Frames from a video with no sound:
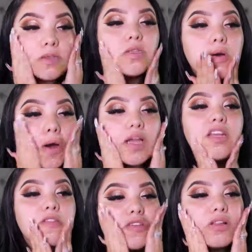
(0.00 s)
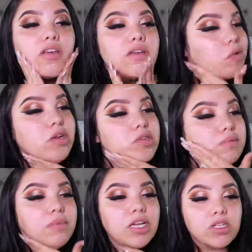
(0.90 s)
So I definitely want to
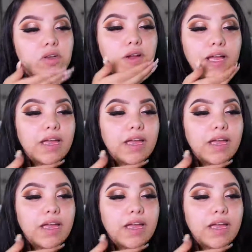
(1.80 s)
make sure I